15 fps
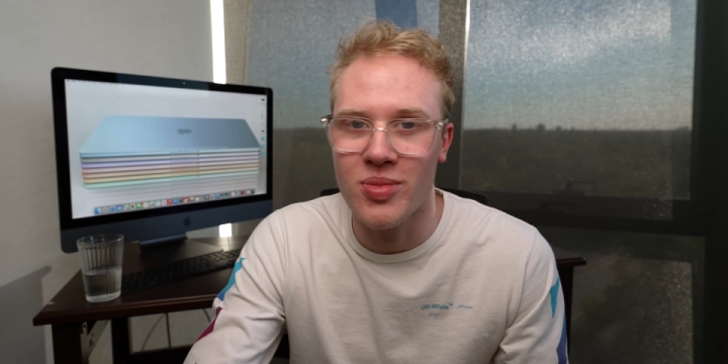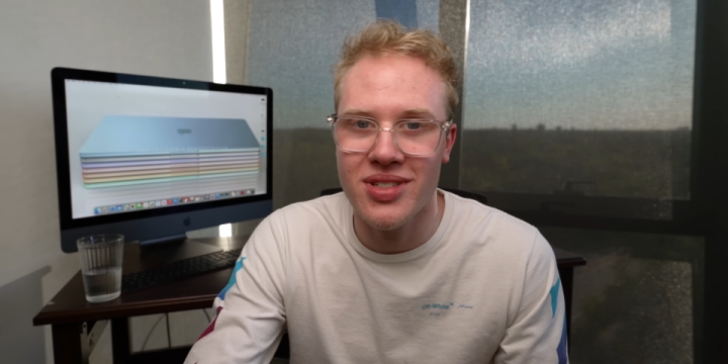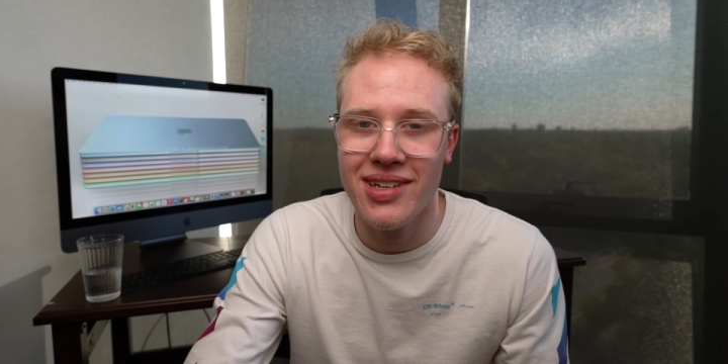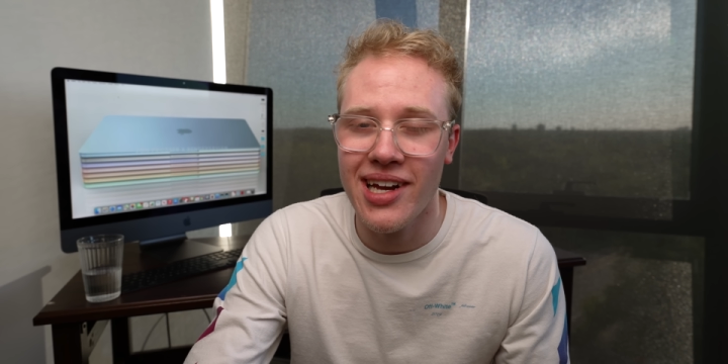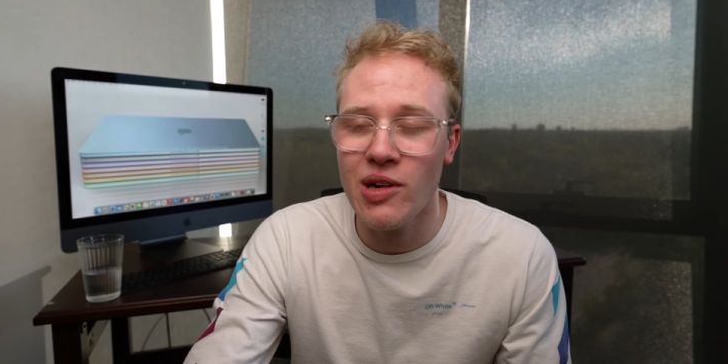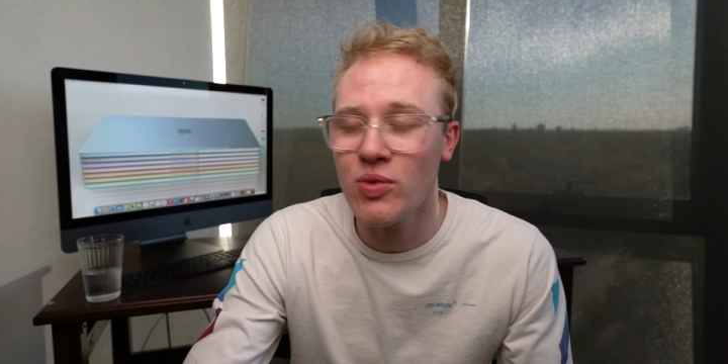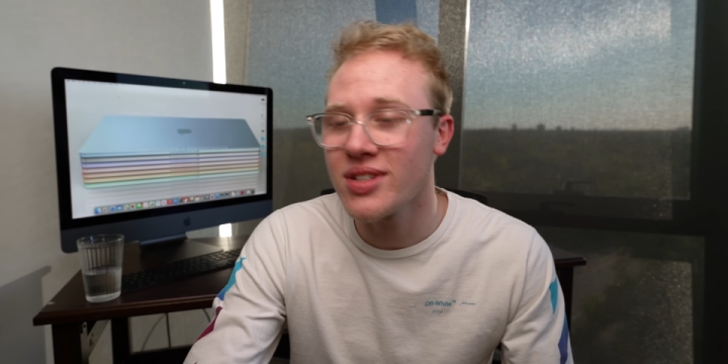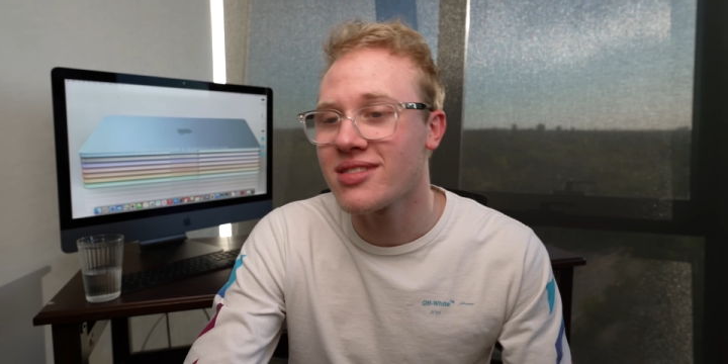
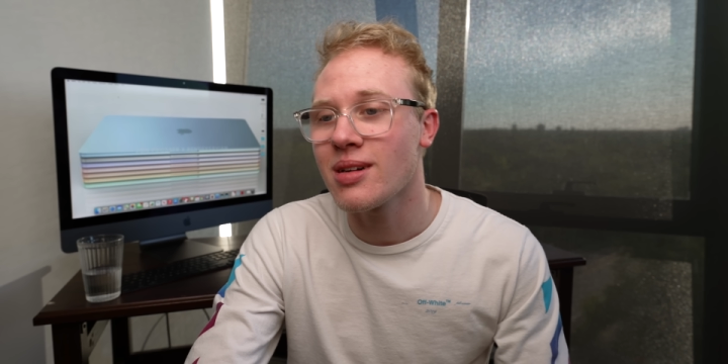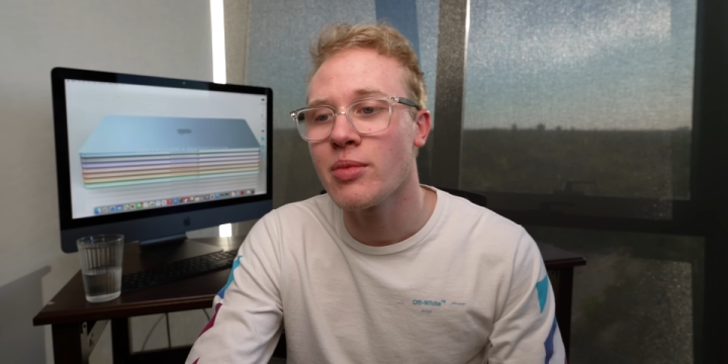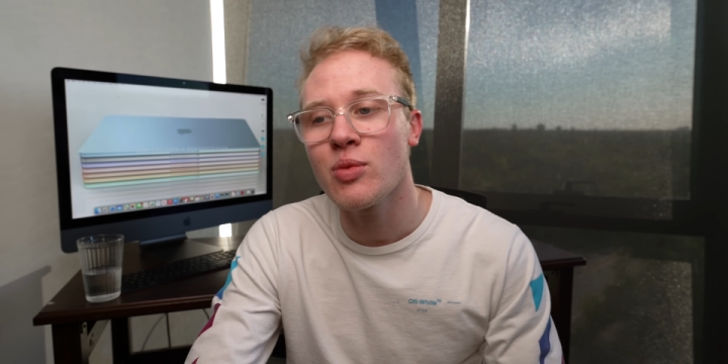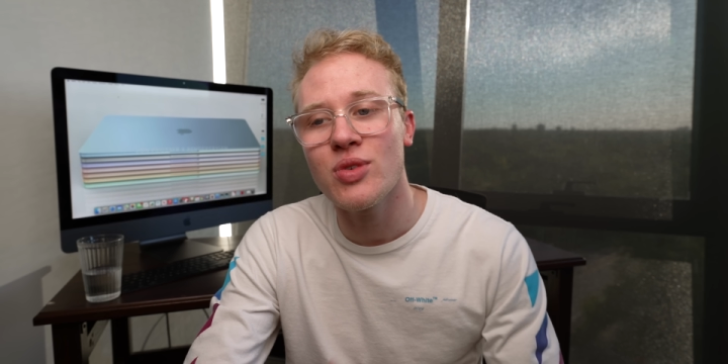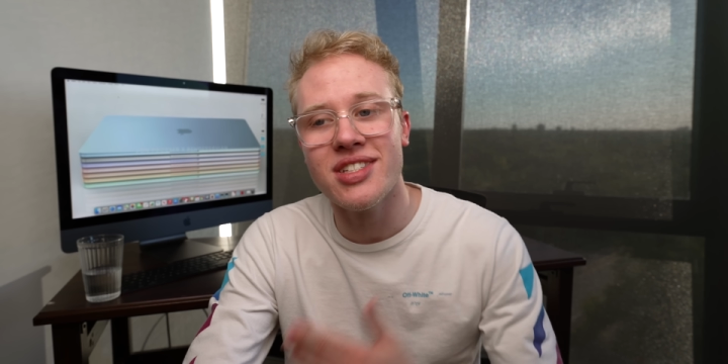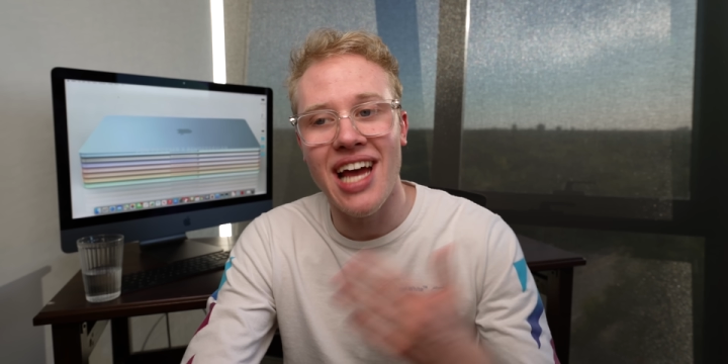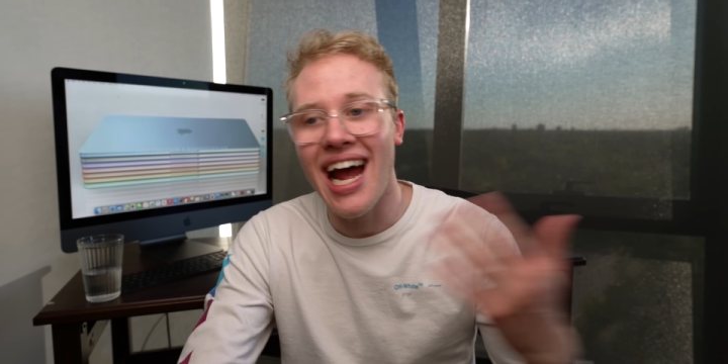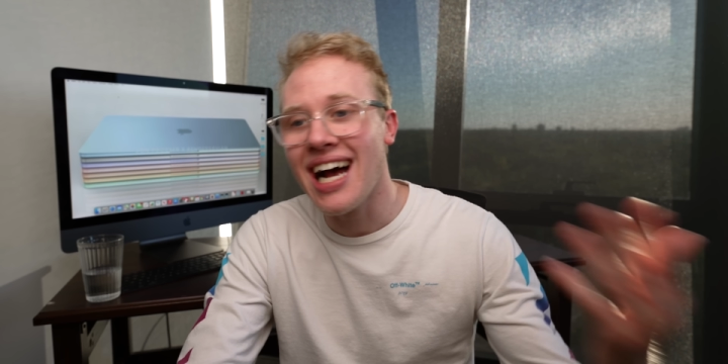site when someone
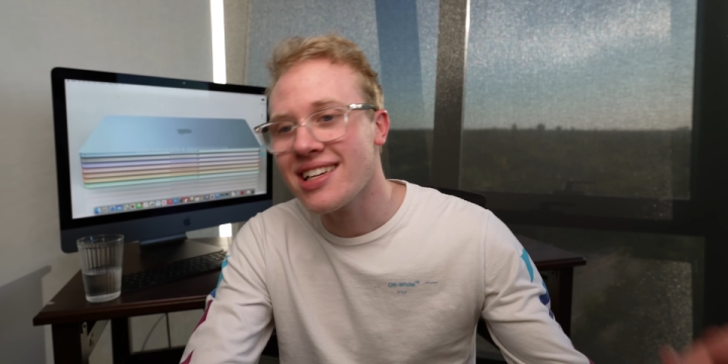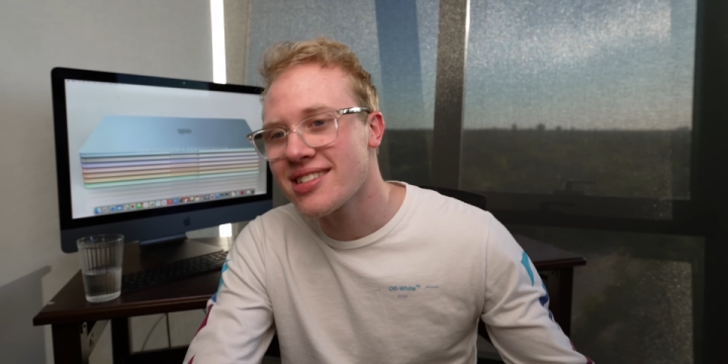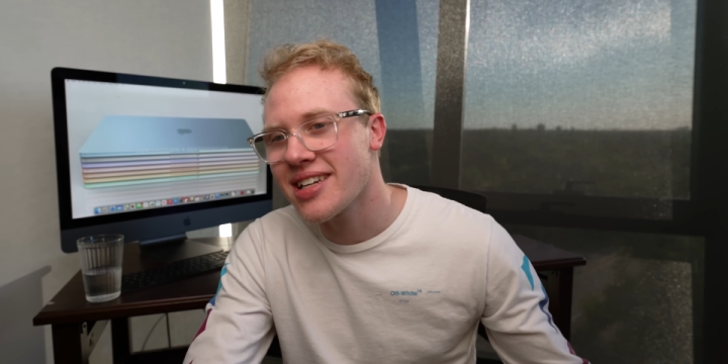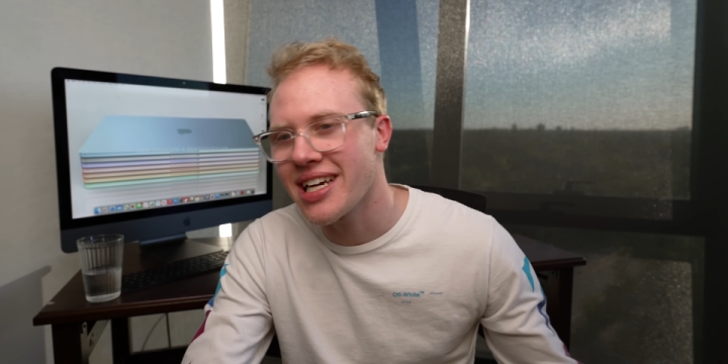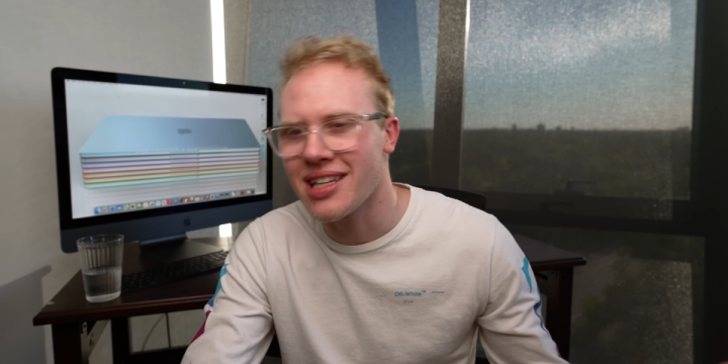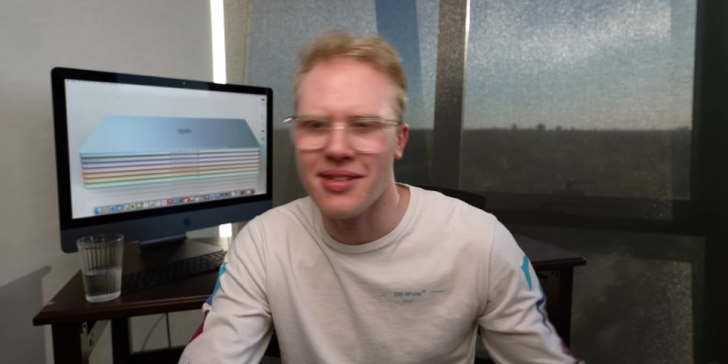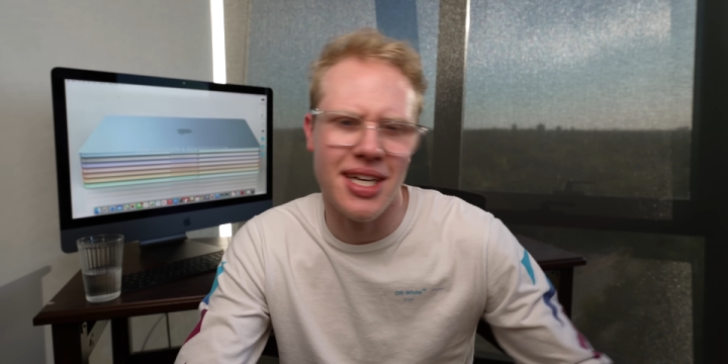was asking,